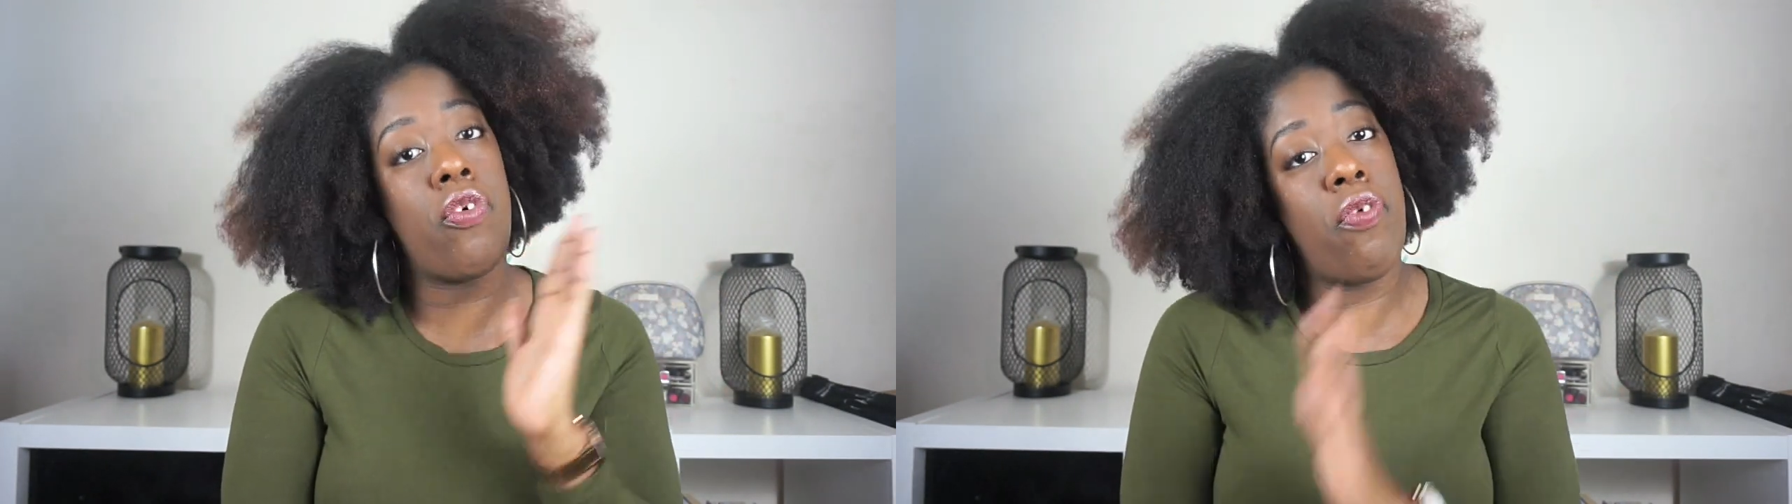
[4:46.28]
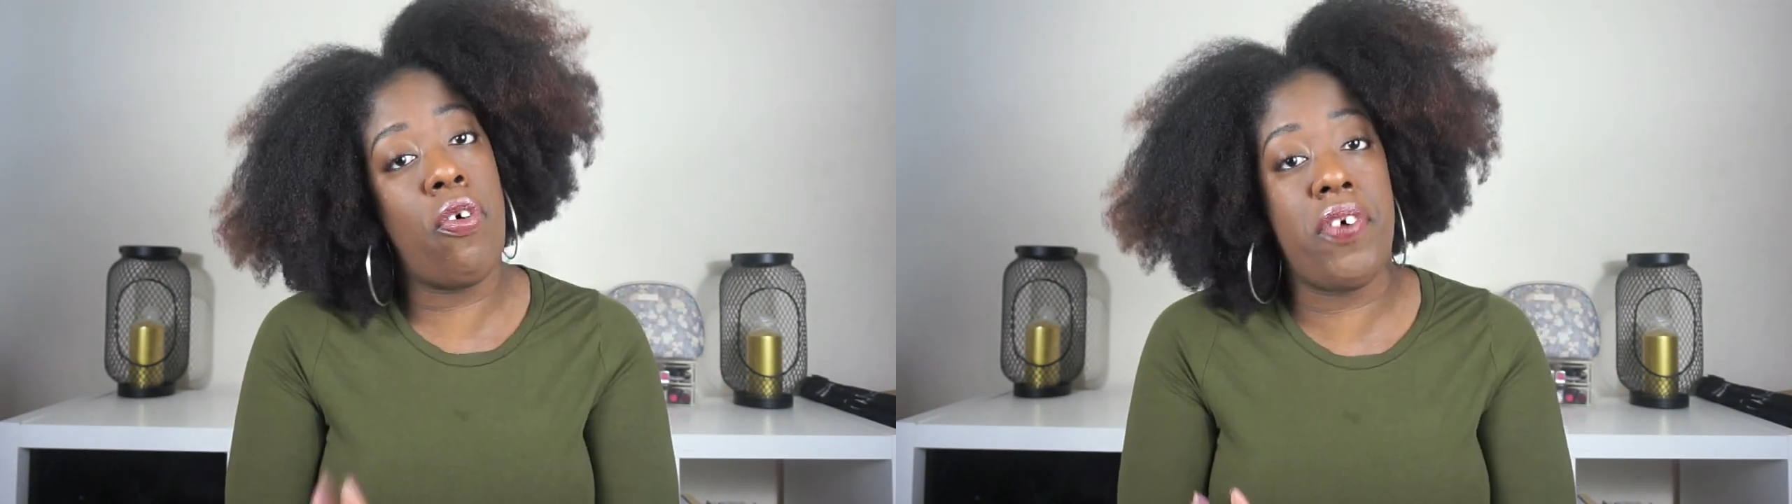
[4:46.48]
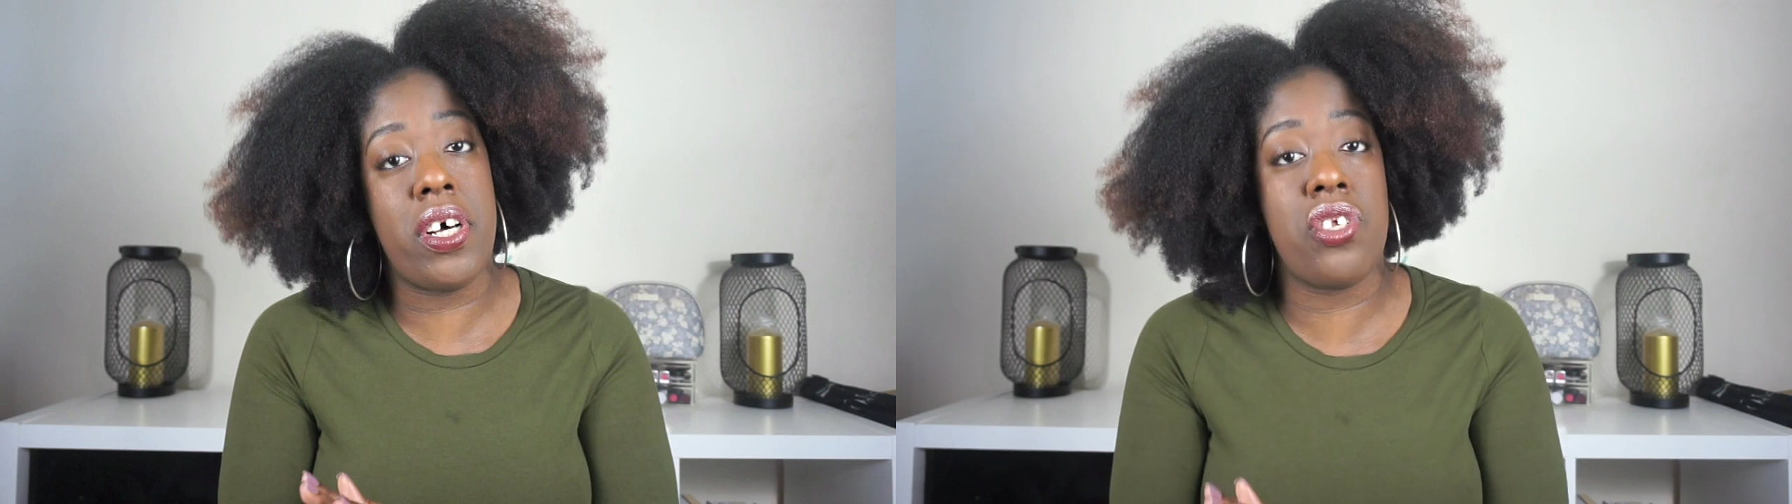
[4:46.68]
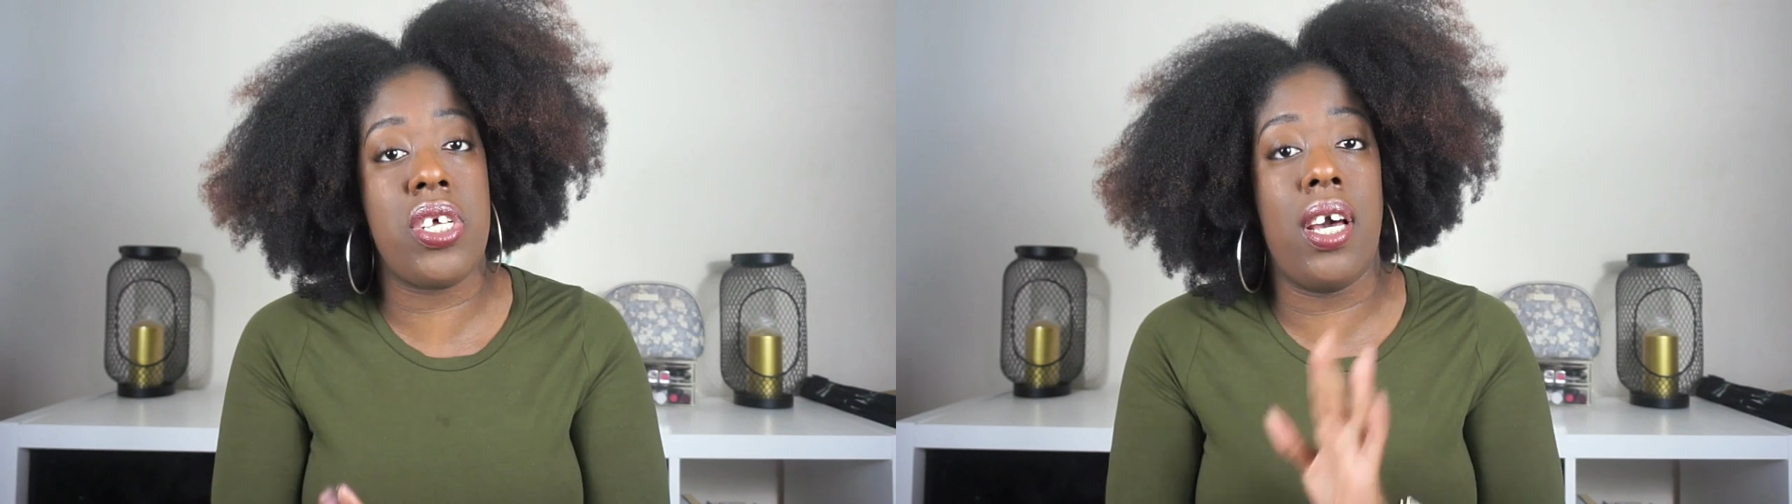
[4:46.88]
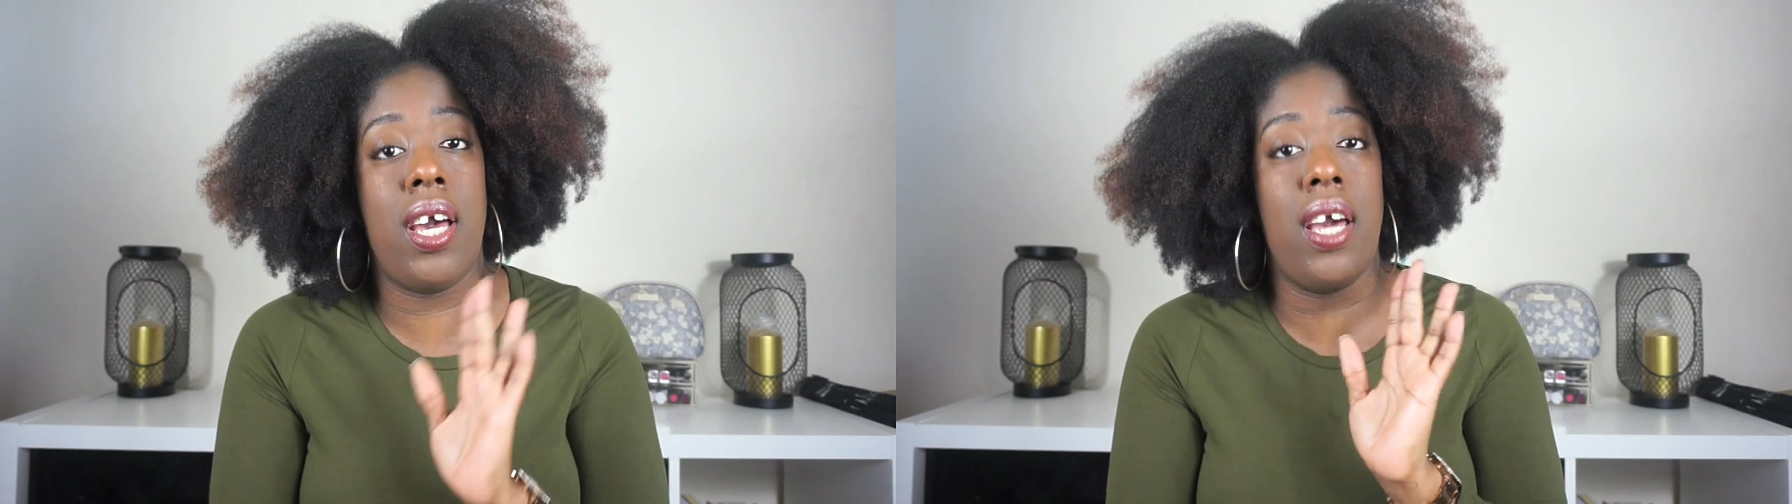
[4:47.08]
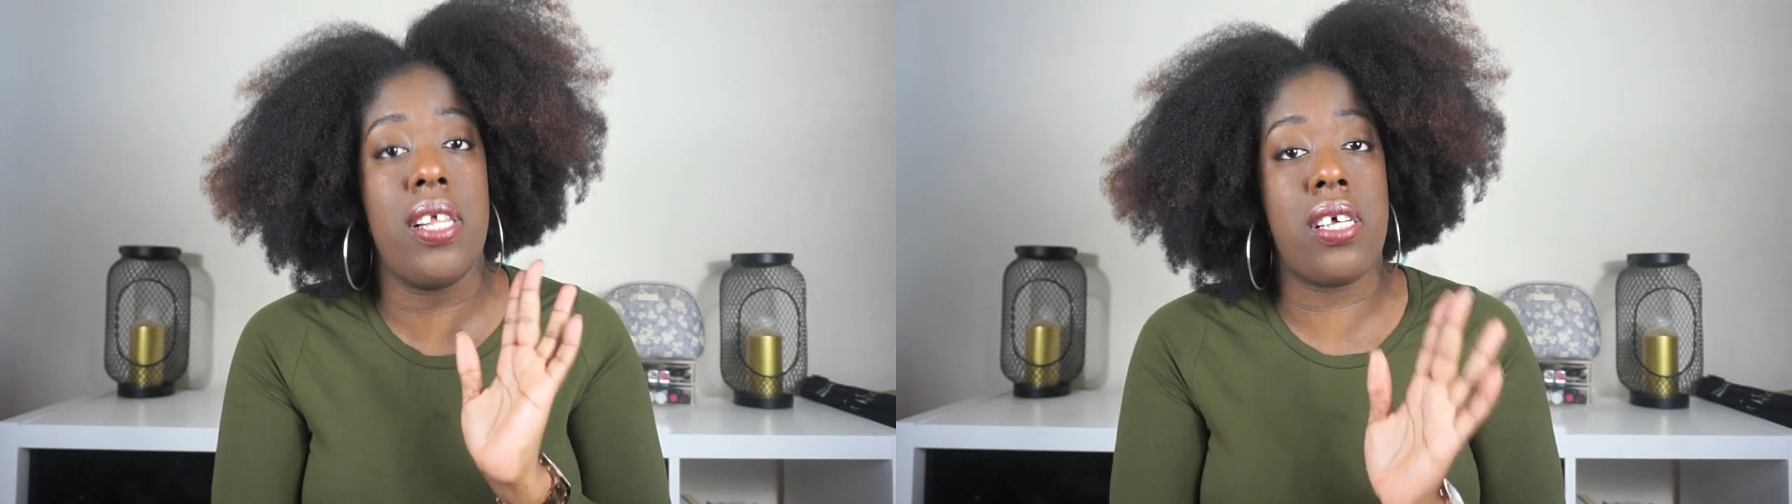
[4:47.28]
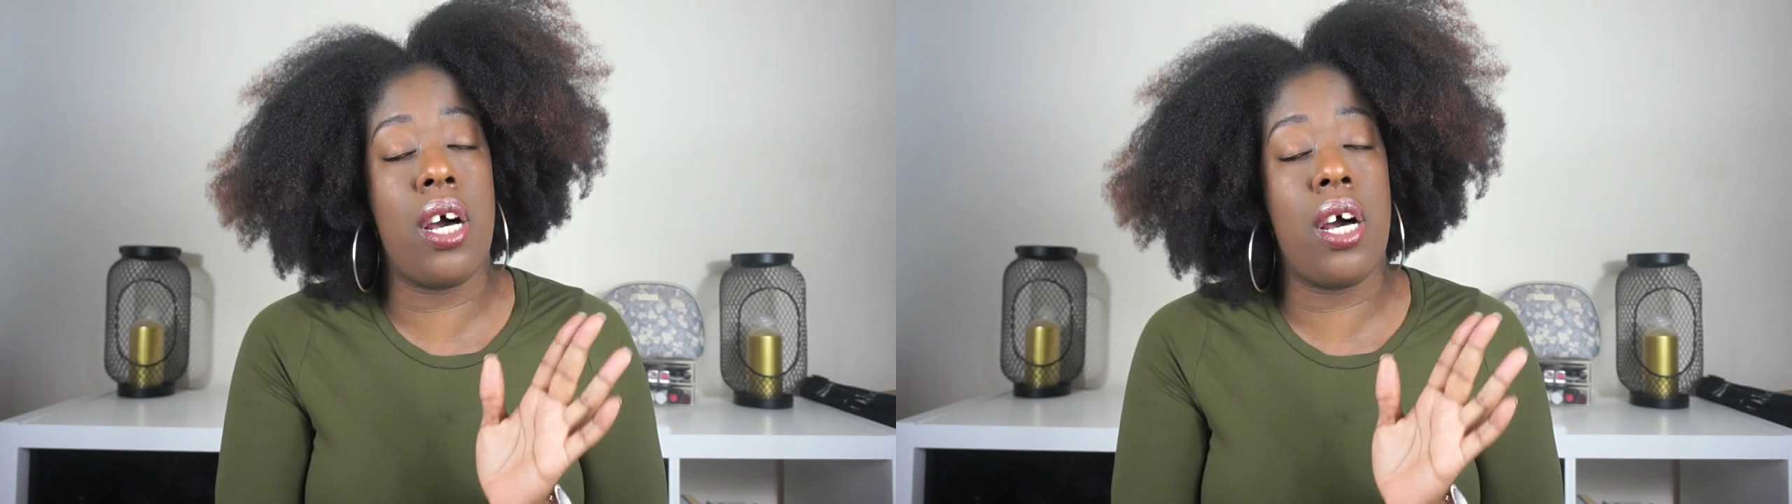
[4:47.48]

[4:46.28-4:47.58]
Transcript: for first year in